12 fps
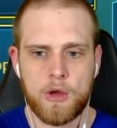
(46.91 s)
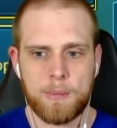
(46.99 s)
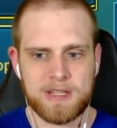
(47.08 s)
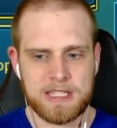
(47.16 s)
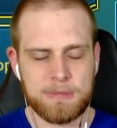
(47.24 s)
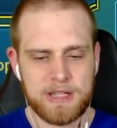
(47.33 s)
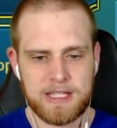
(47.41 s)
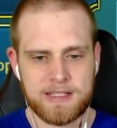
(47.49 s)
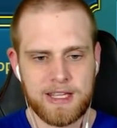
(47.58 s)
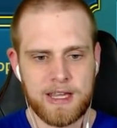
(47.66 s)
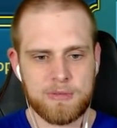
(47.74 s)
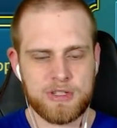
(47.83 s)
but some of these
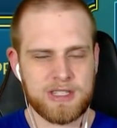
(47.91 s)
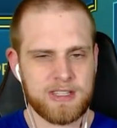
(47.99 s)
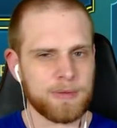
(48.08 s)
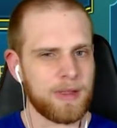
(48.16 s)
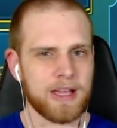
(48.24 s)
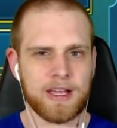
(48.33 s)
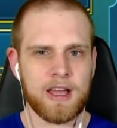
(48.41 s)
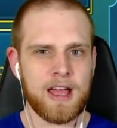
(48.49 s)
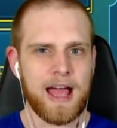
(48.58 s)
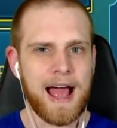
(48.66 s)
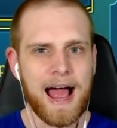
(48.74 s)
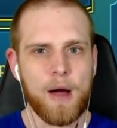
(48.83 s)
teams just seem like,
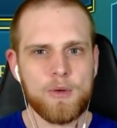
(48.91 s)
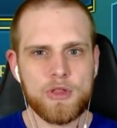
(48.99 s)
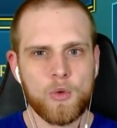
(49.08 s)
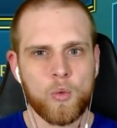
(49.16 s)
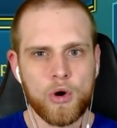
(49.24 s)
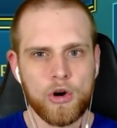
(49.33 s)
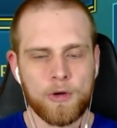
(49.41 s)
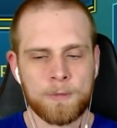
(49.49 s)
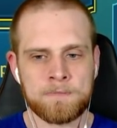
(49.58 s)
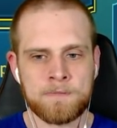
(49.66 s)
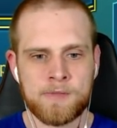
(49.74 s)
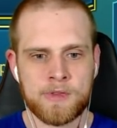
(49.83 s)
how in the
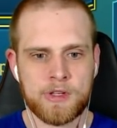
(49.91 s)
world